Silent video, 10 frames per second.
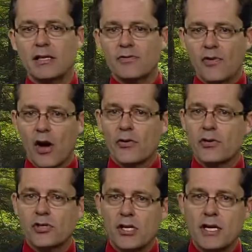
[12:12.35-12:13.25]
his
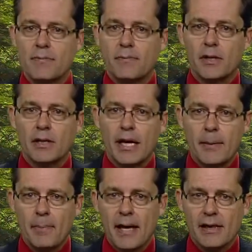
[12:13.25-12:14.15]
father's sheep
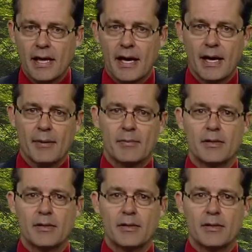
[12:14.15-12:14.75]
at Bethlehem.